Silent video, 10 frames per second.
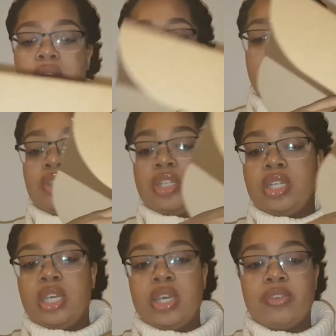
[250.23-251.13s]

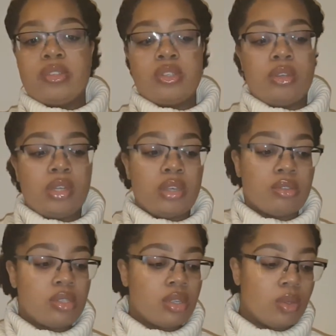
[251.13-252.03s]
Literally, it sold out
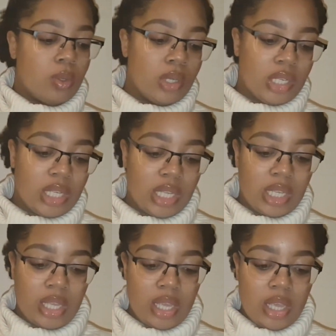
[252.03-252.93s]
so
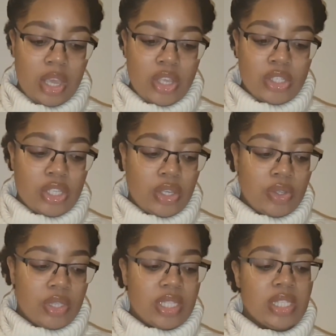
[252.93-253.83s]
quickly.
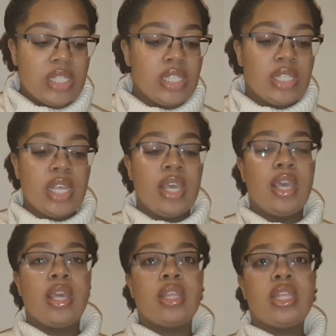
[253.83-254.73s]
So this is
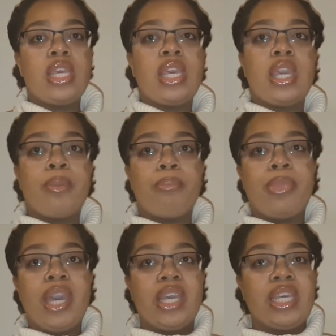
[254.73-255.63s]
the
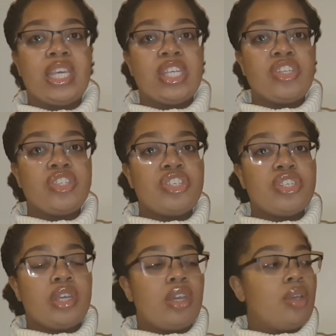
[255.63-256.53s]

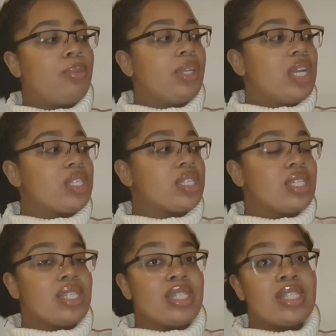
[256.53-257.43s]
package. I hope you guys
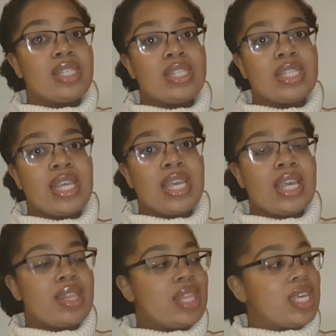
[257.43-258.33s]
can see
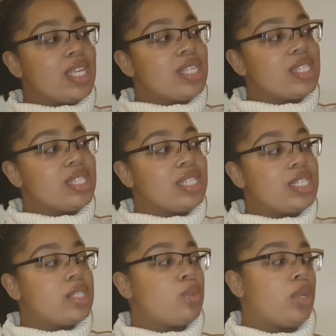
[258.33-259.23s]
this. This
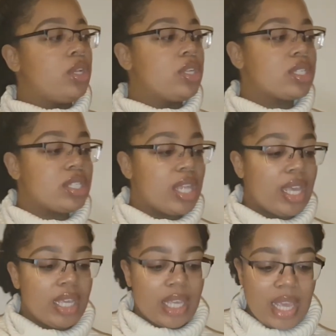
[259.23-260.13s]
is what it looks
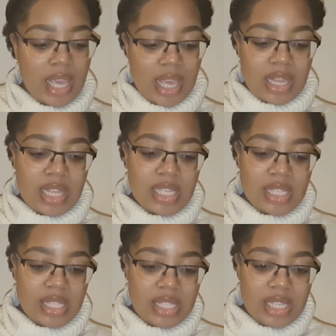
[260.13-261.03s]
like.
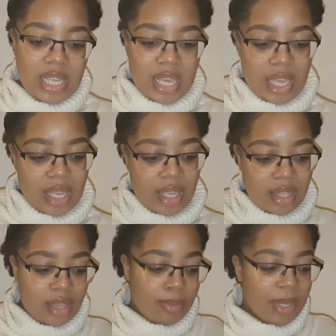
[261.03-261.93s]
This year,
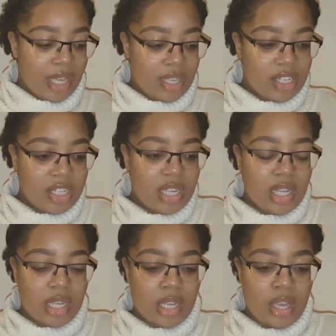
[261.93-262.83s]
the
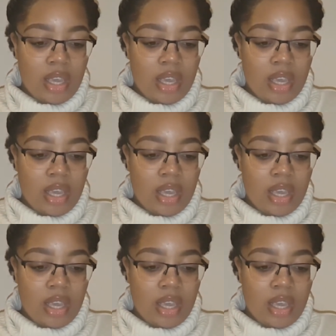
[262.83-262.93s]
packaging,